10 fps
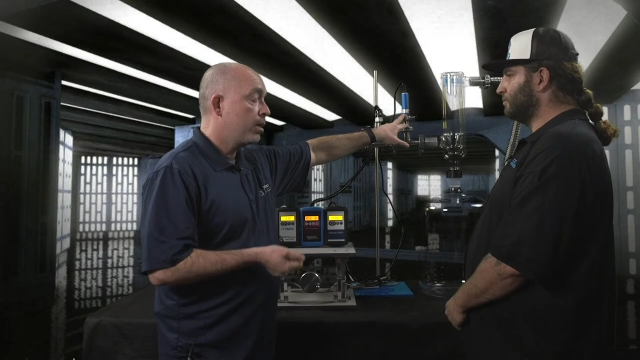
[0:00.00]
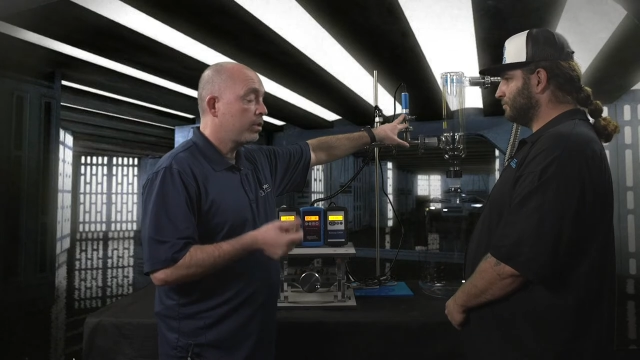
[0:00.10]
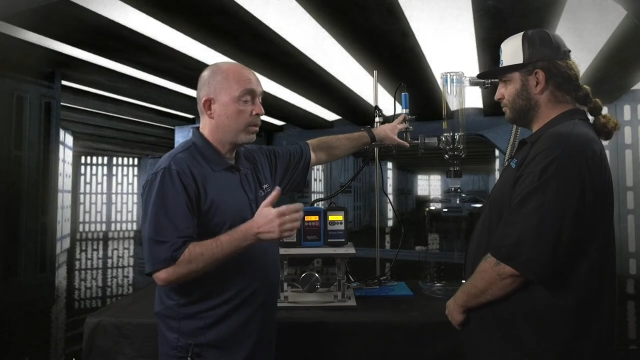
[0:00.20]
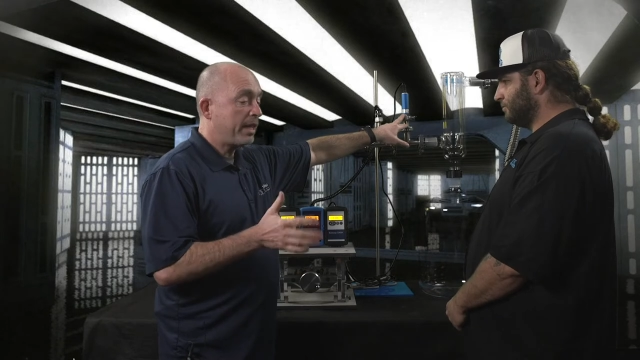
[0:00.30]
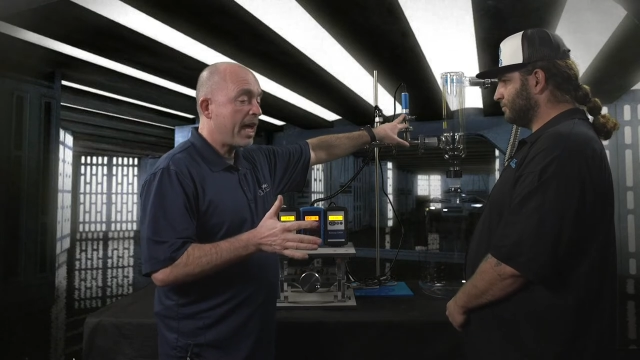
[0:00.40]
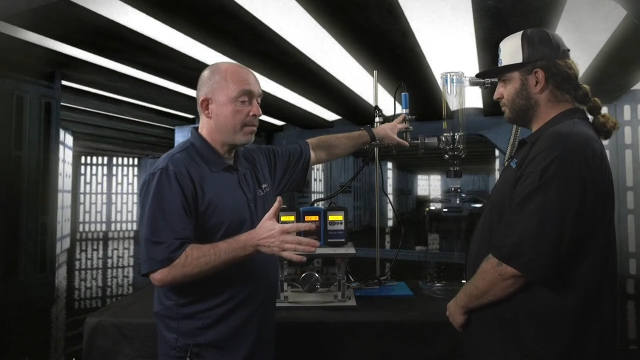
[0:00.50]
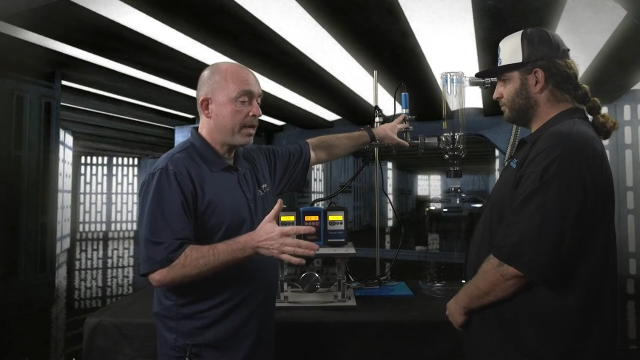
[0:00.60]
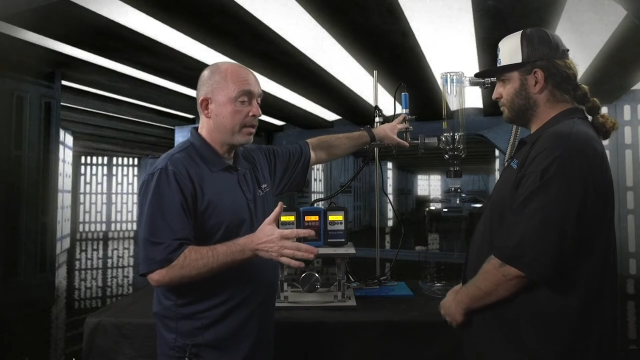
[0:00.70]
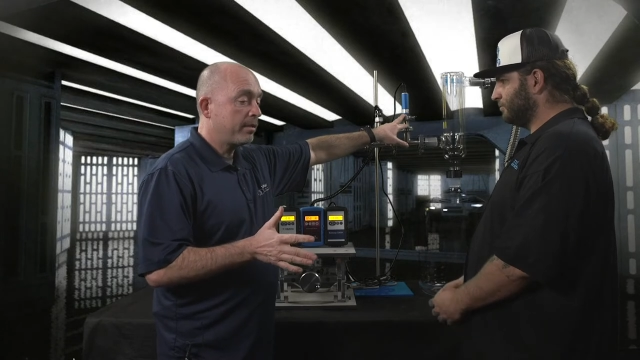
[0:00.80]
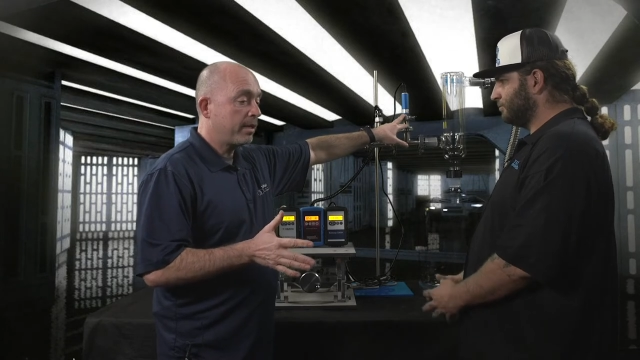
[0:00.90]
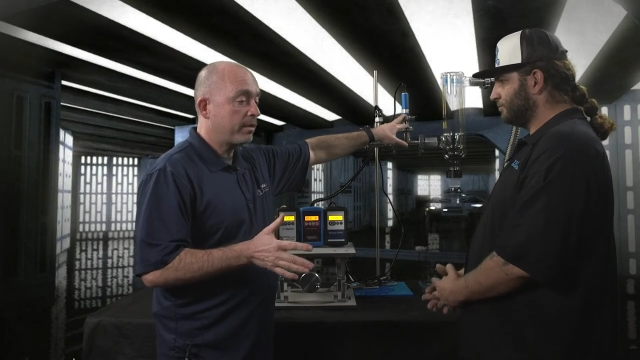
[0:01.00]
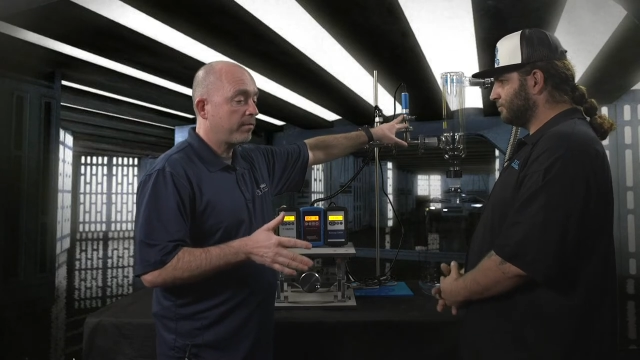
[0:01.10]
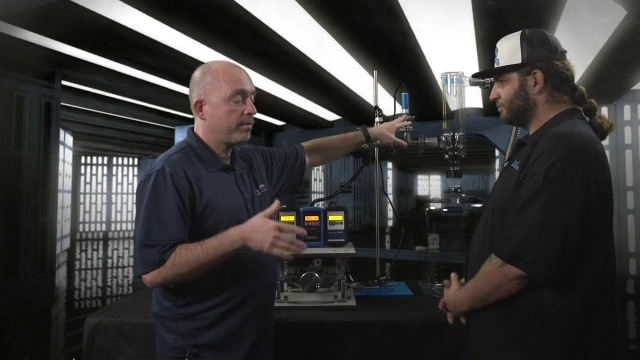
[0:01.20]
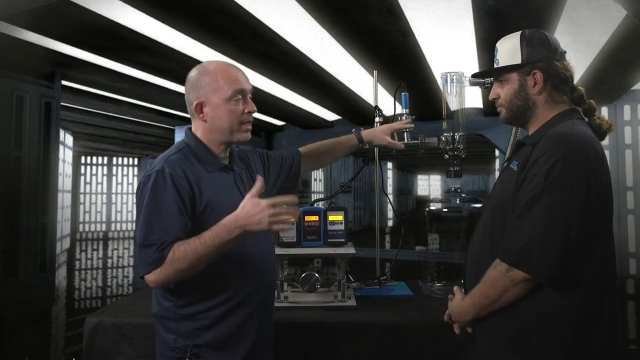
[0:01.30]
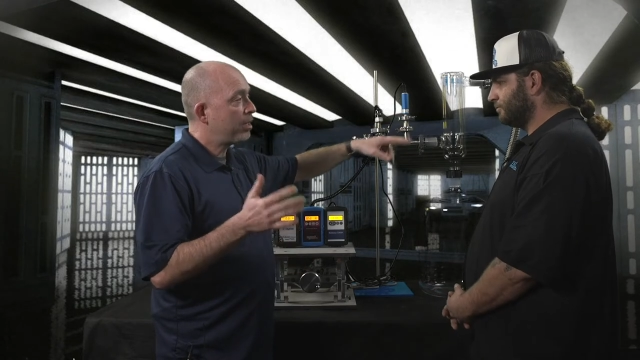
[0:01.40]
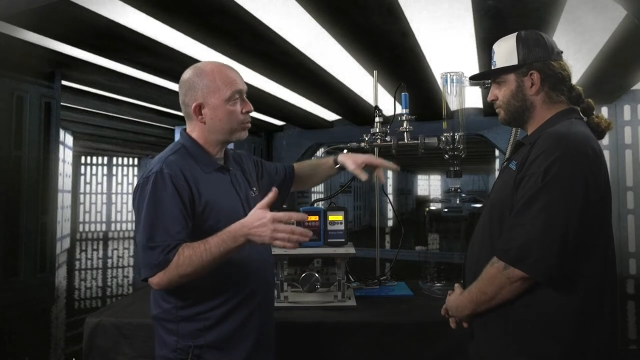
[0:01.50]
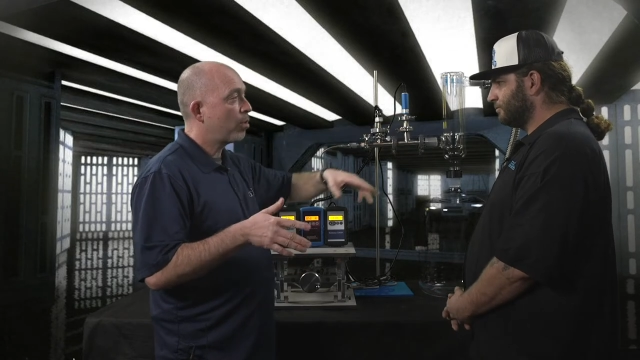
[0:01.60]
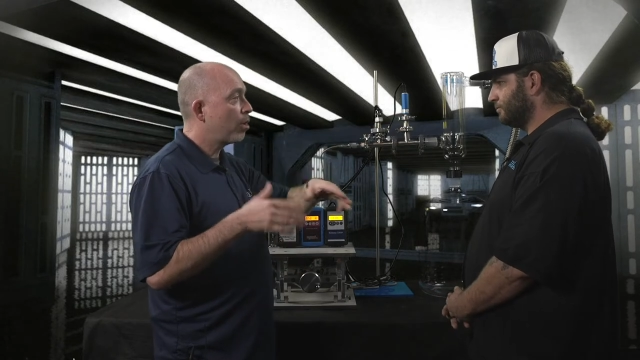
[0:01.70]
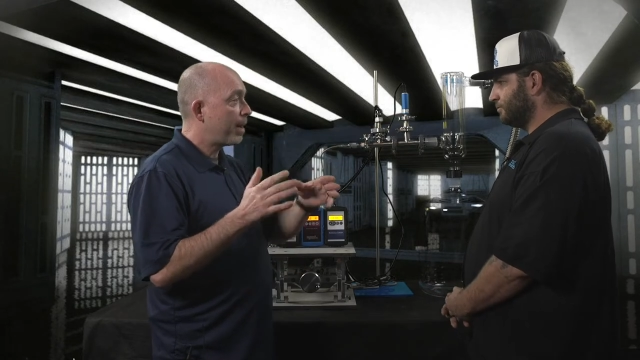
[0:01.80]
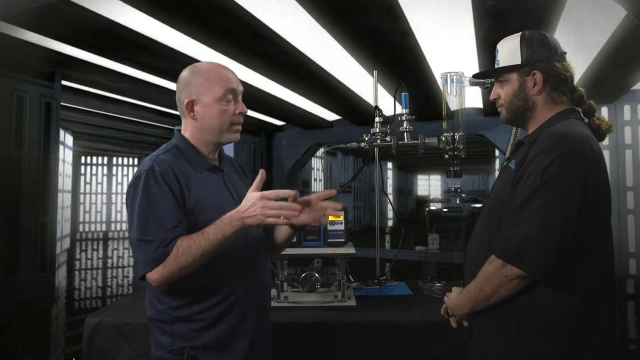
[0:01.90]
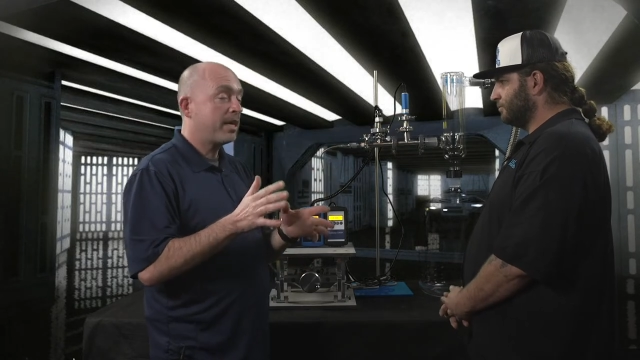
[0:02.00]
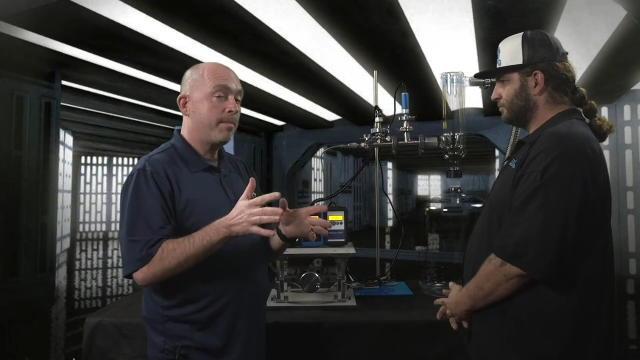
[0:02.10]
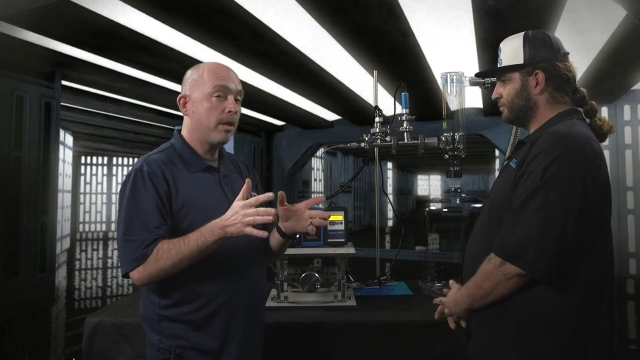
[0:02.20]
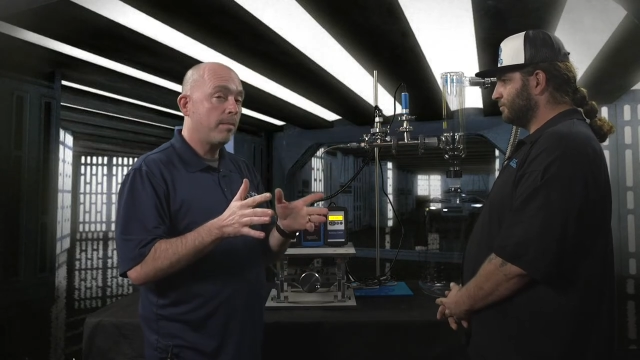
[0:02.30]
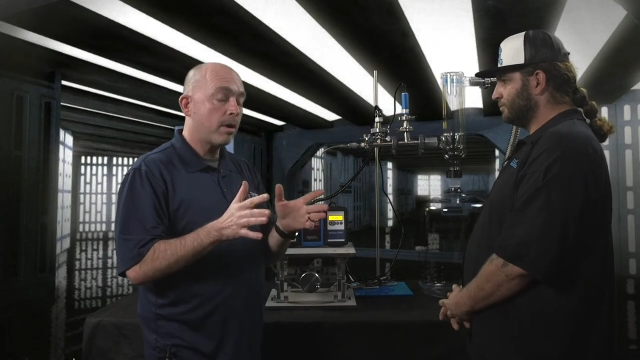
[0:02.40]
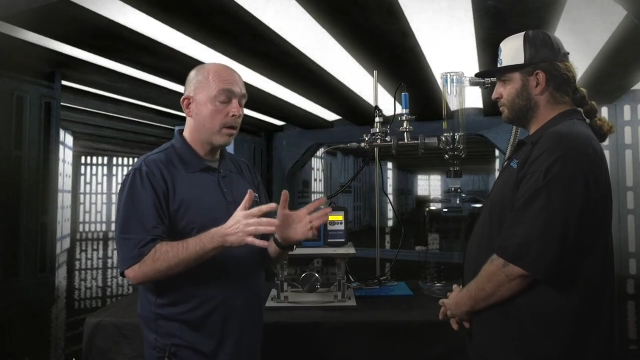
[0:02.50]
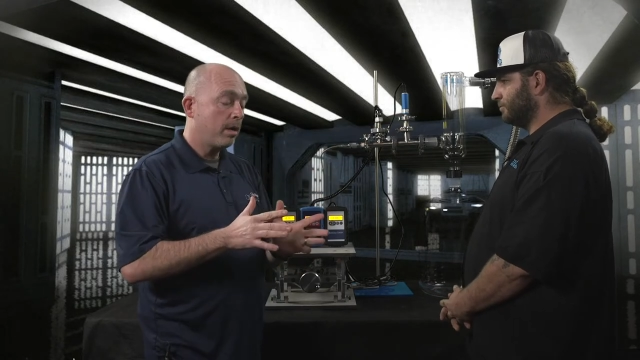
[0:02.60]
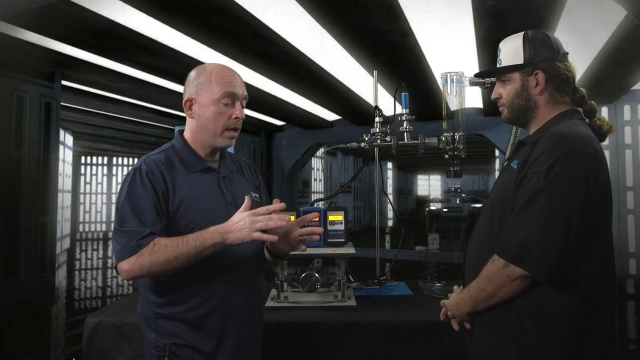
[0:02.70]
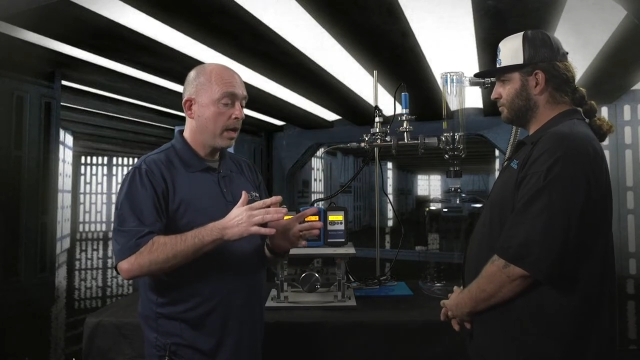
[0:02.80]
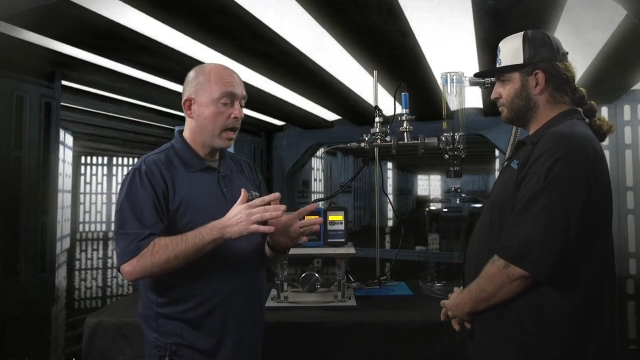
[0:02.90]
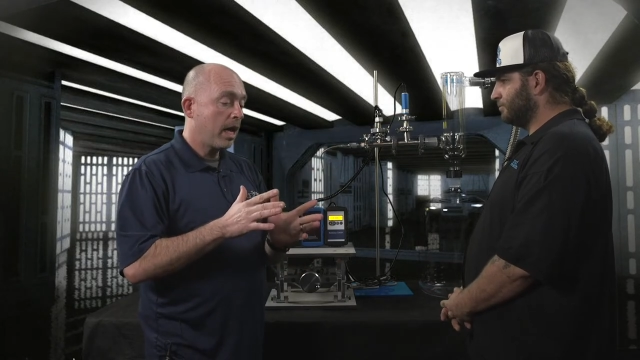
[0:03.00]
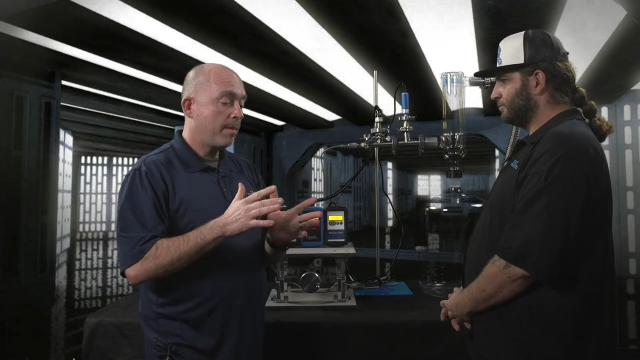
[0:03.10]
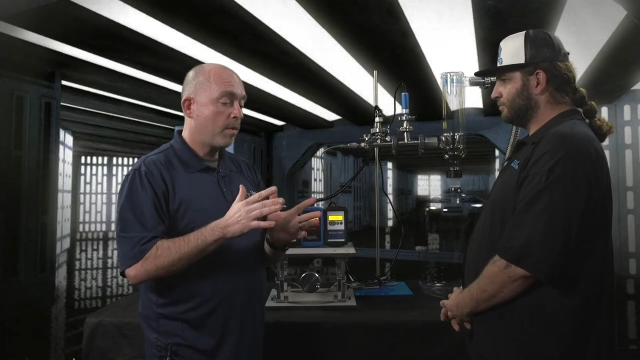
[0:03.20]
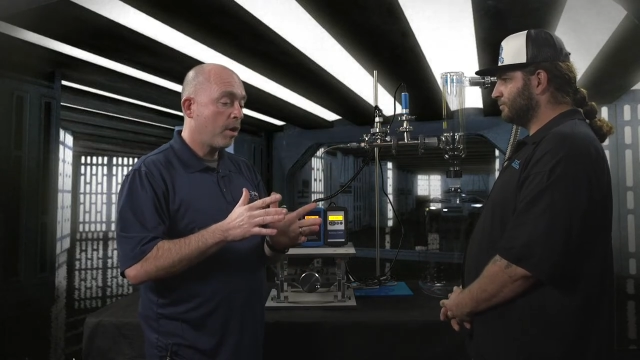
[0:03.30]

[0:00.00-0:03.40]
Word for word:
Speaker 1: So what that means is from ten torr, about ten millibar, um,